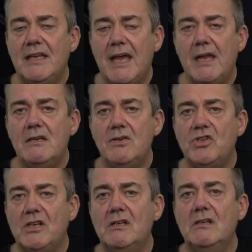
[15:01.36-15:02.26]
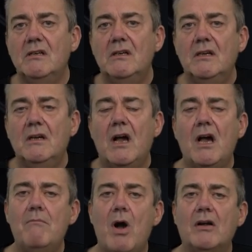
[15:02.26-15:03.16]
the engine
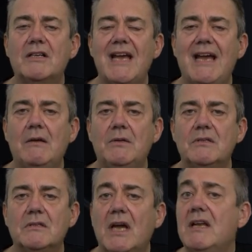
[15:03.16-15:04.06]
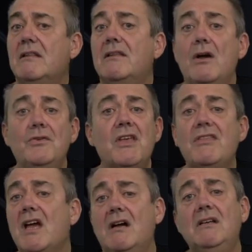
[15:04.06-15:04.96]
are mocked out, and those are
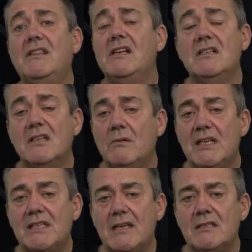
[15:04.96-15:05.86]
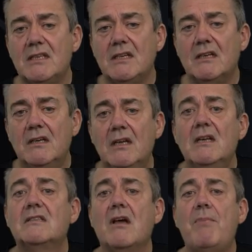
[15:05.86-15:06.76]
the only things that we're testing.
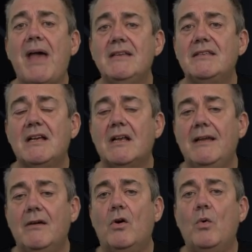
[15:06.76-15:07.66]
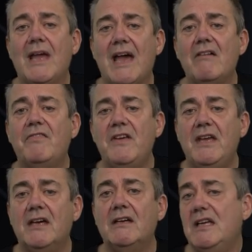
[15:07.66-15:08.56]
So basically, all we have
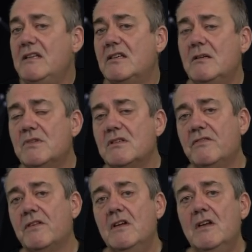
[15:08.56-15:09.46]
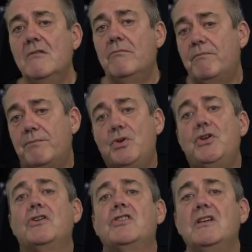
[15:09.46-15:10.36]
here in terms of
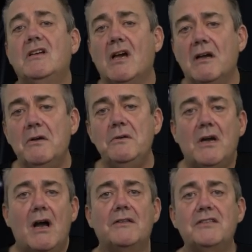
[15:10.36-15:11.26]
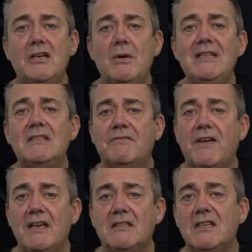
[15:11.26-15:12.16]
production code are two
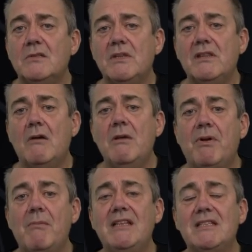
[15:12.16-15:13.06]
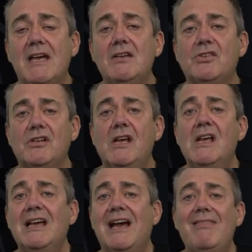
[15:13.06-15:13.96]
interfaces with no implementation,
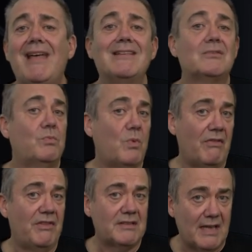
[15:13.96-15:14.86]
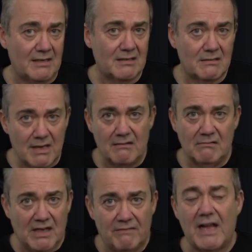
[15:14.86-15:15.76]
and that's what the test
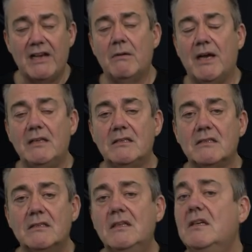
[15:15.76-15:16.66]
then evaluates.